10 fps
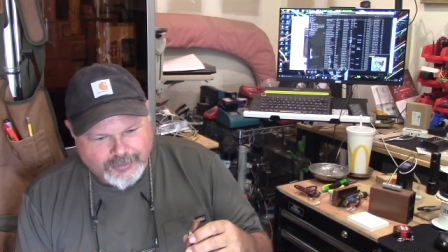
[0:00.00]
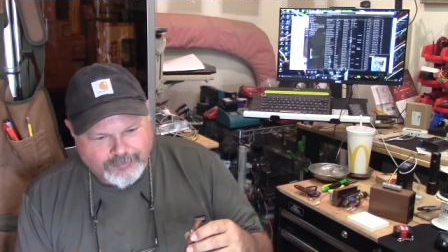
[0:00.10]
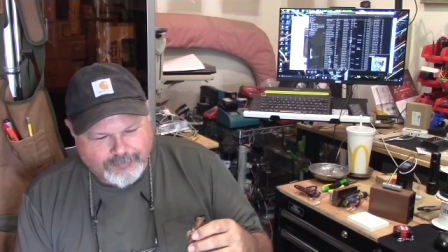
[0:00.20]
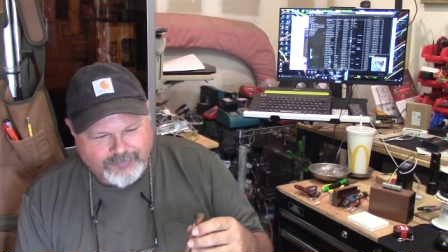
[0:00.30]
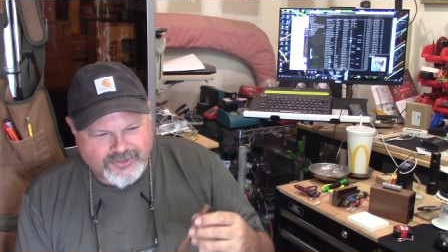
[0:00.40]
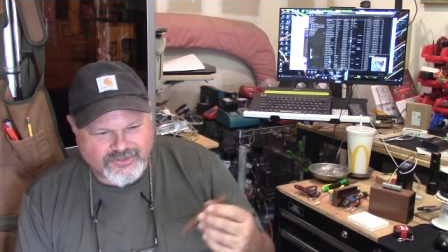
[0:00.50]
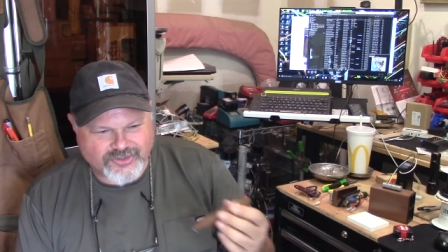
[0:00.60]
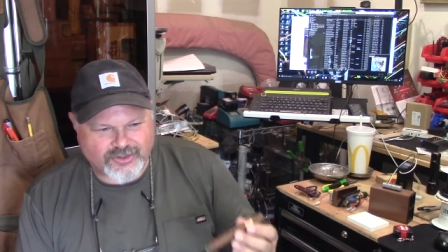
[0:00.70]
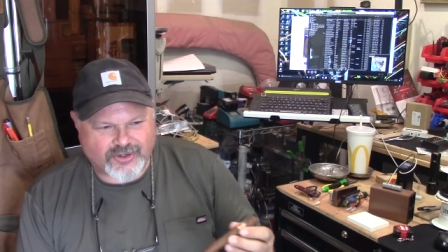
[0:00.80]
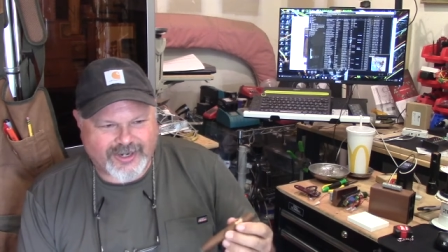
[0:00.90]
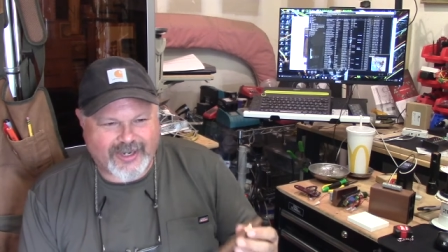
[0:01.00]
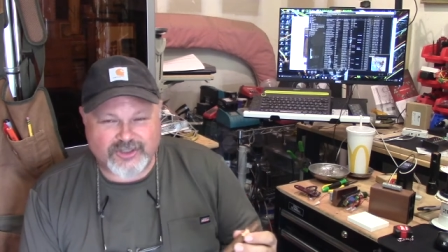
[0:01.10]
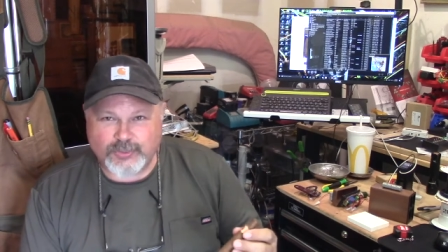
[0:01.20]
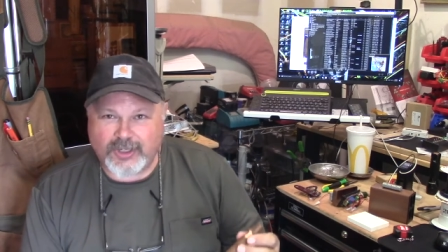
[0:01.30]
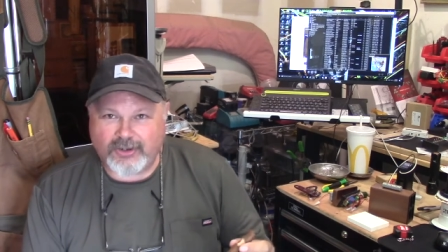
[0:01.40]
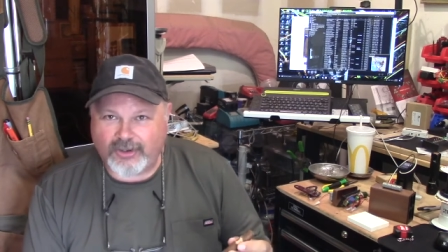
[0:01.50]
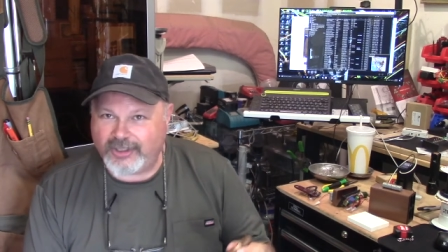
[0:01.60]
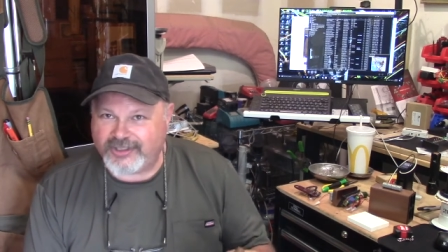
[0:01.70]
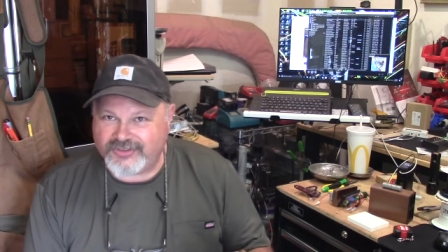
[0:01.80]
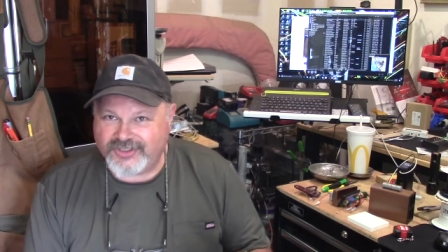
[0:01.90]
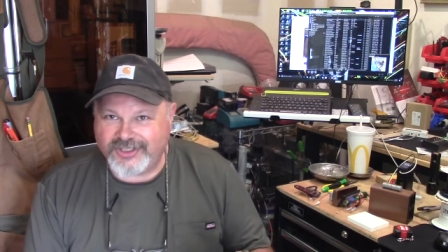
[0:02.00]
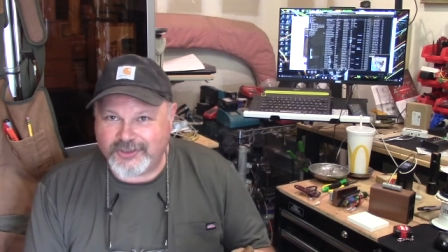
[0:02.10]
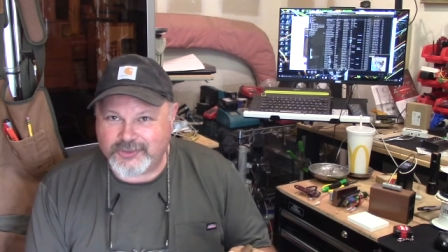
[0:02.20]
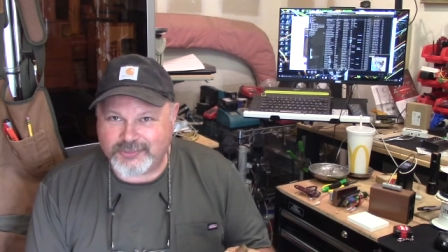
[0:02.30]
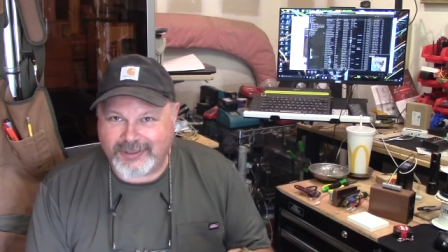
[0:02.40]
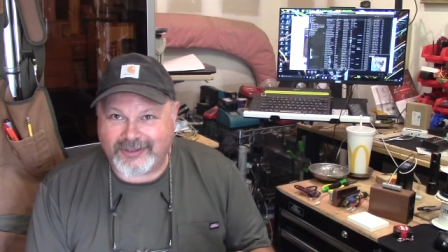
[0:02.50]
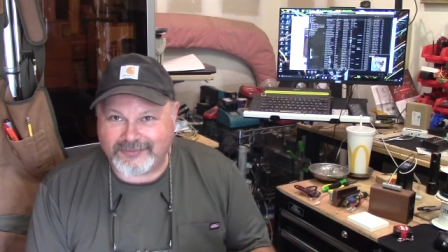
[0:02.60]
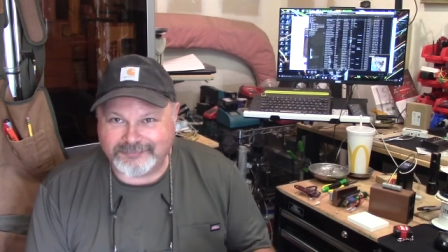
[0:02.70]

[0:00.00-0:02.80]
This cigar has what I call a casino smell.